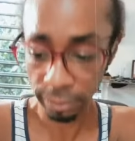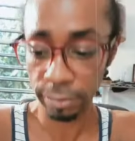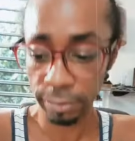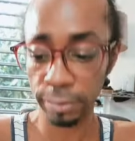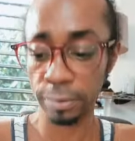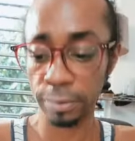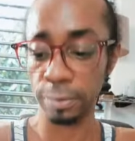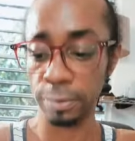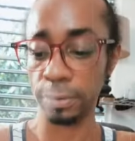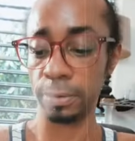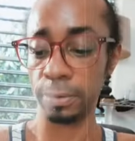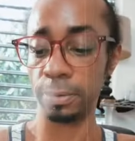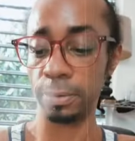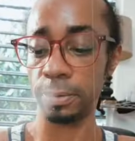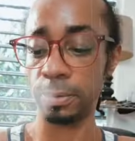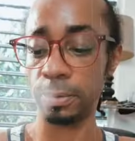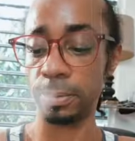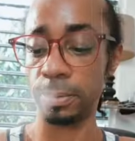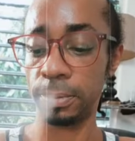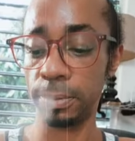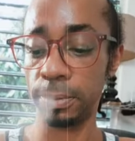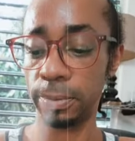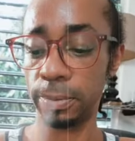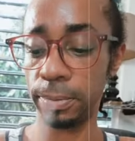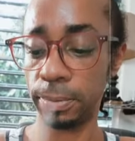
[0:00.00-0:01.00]

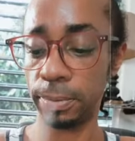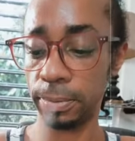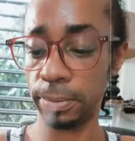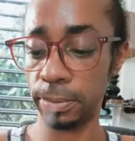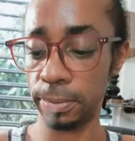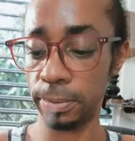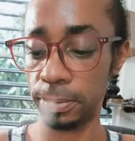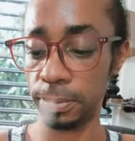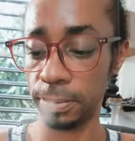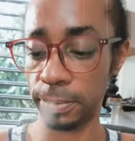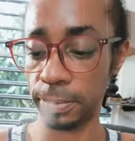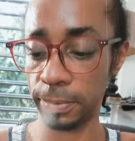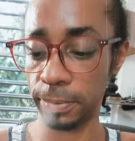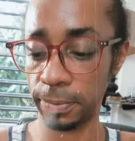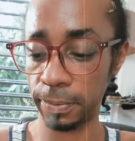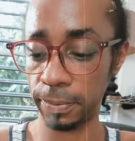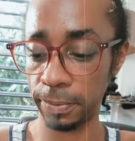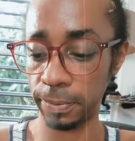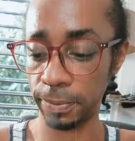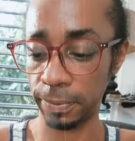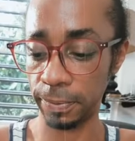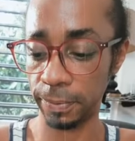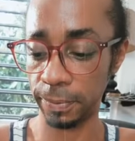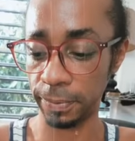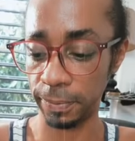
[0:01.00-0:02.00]

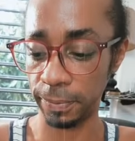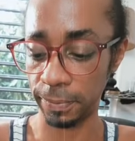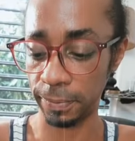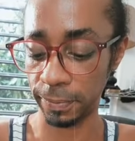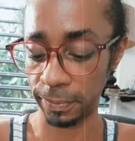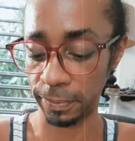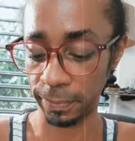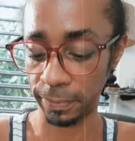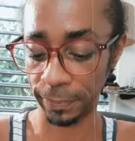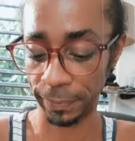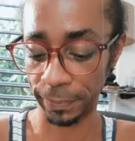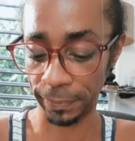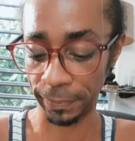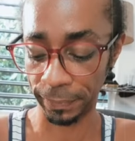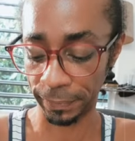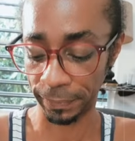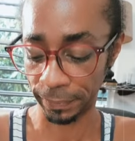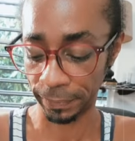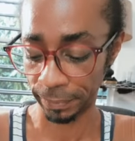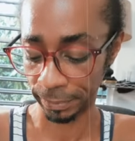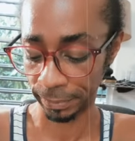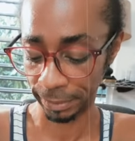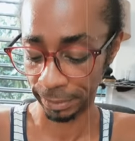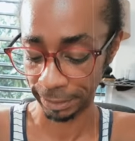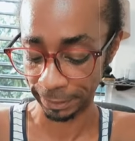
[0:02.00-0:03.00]

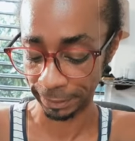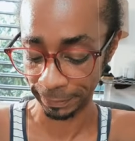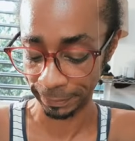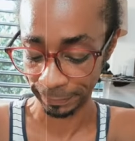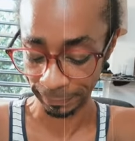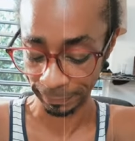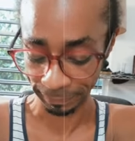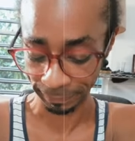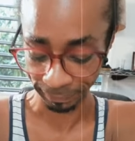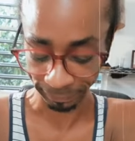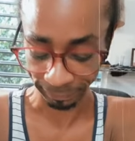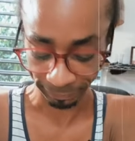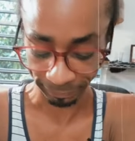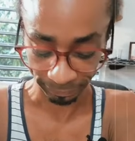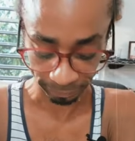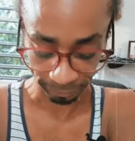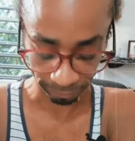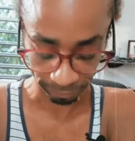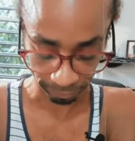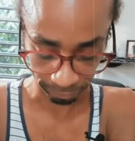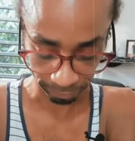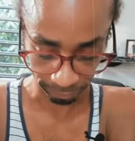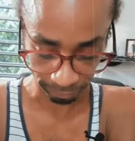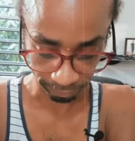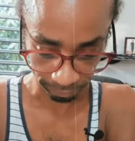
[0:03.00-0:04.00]

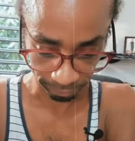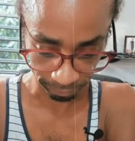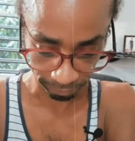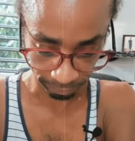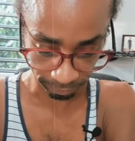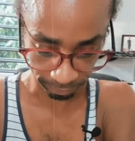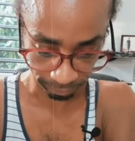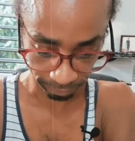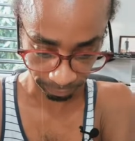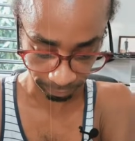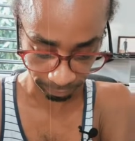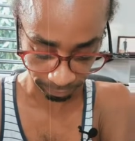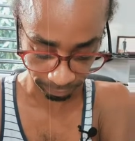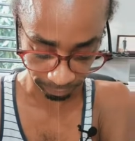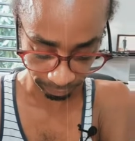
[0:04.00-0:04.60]
No one is speaking in this clip.